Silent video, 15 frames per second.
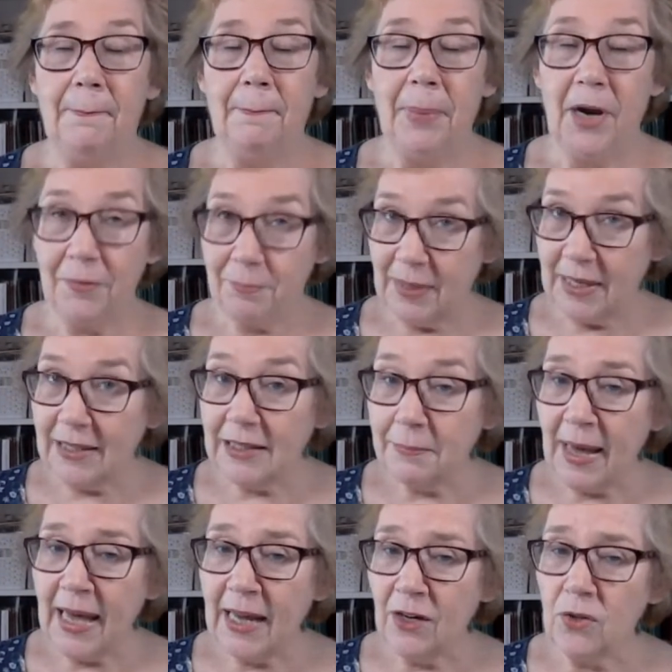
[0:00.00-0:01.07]
but I picked the
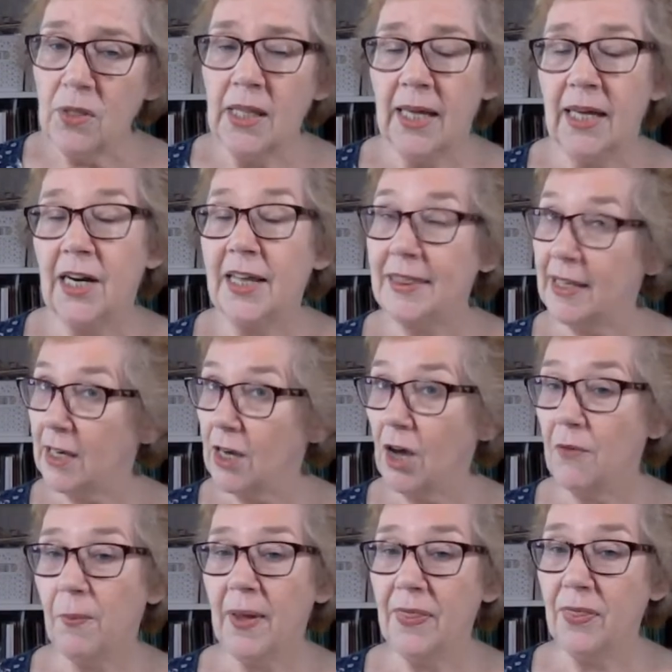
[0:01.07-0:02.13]
battle and I think
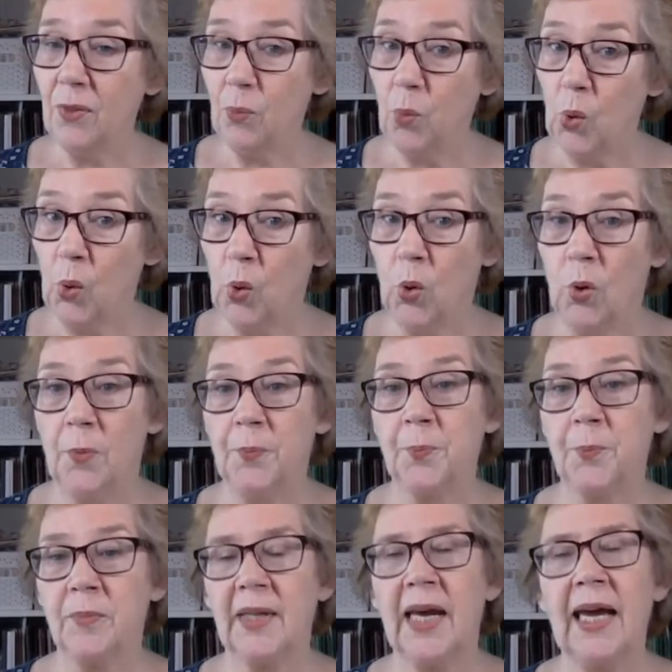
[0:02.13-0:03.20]
I've won the war.
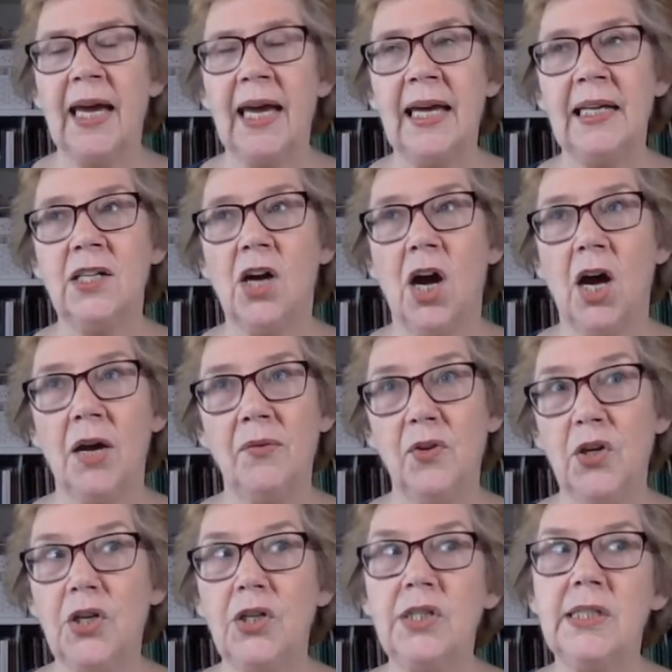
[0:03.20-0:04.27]
And I've
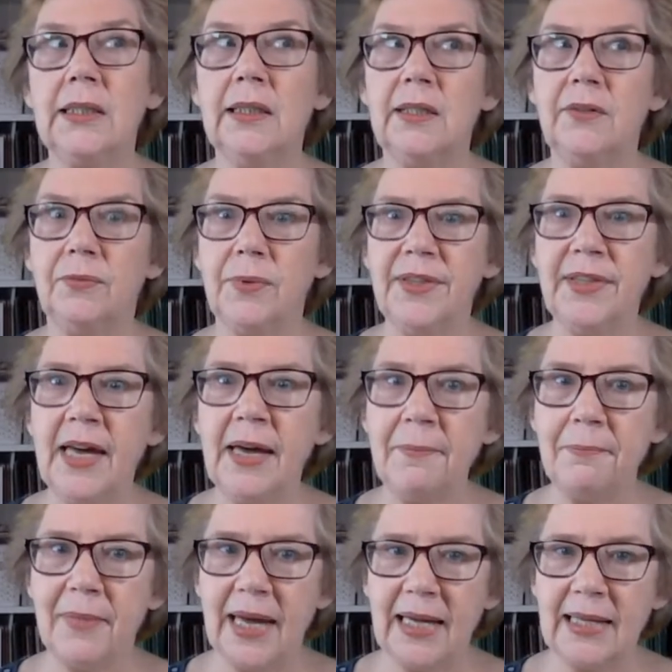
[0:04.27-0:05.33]
learned to live with
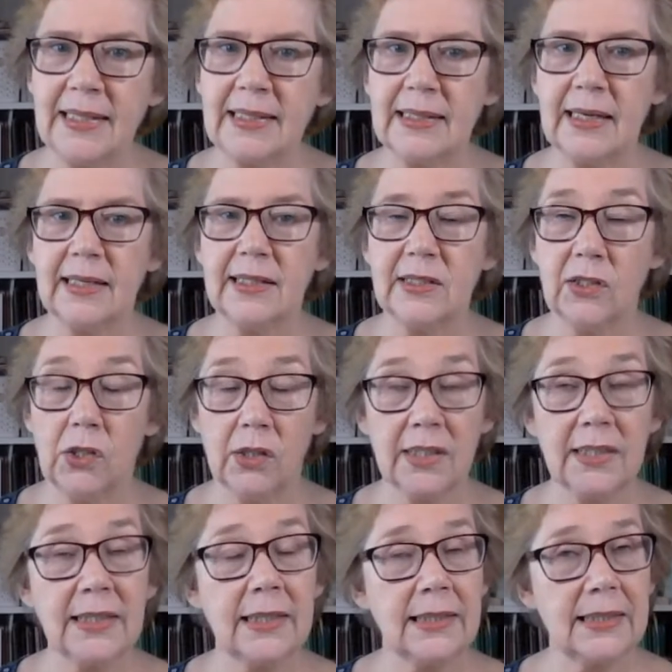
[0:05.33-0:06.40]
that mess as long
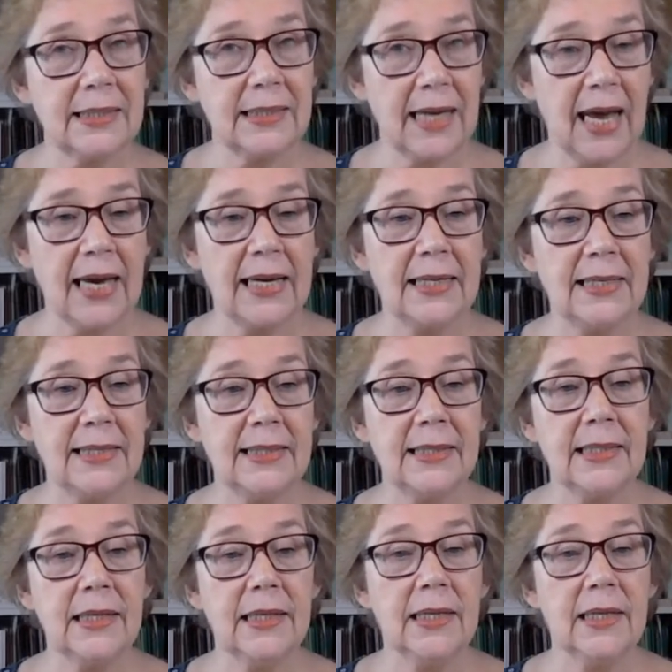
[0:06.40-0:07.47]
as it
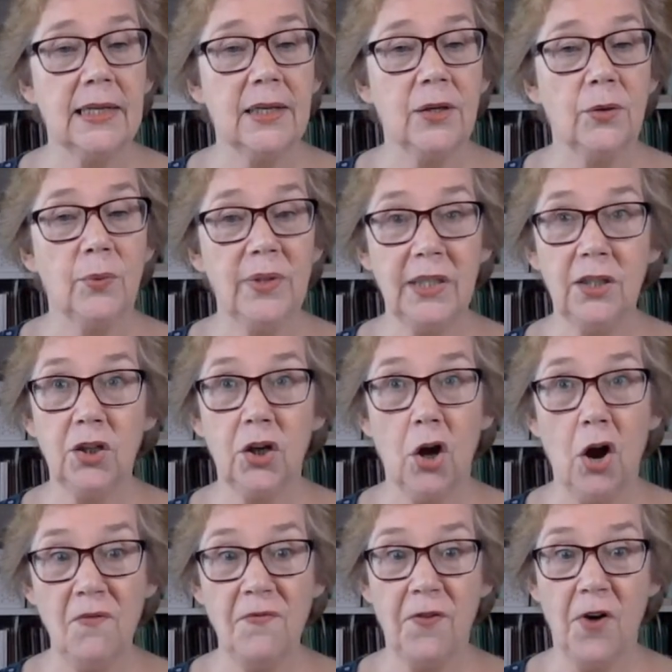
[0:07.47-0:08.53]
stays within the
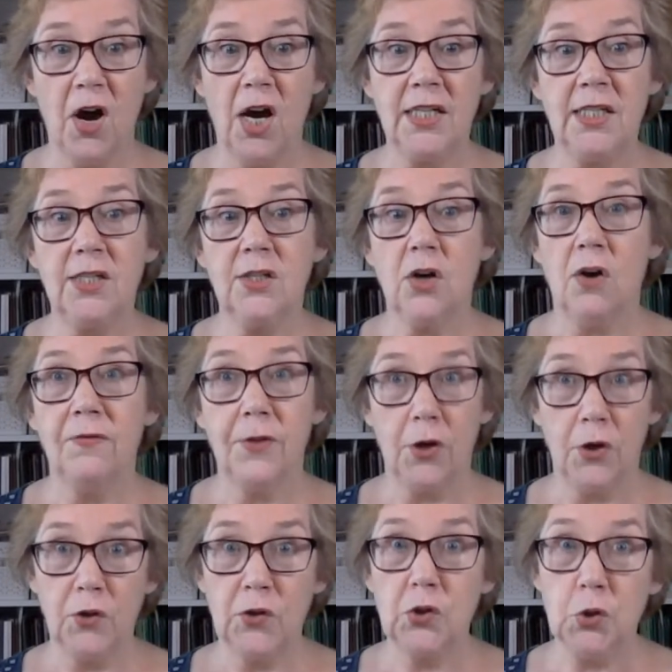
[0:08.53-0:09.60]
confines of
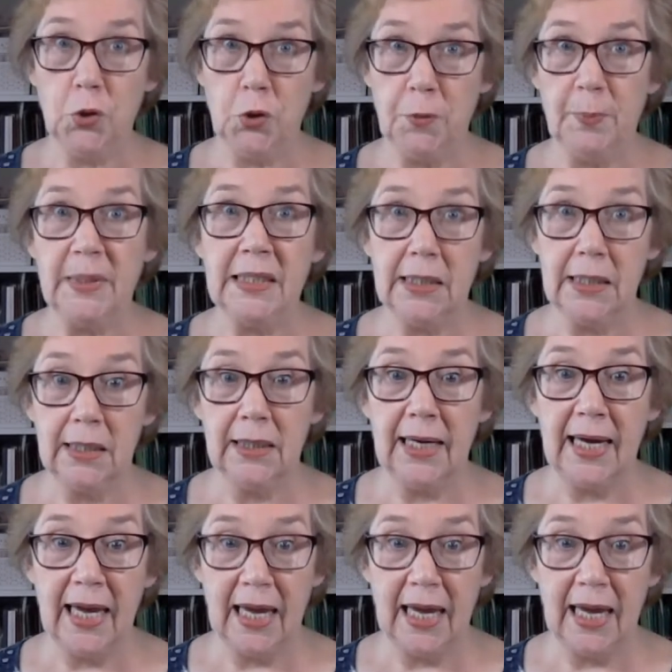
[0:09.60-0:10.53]
those two particular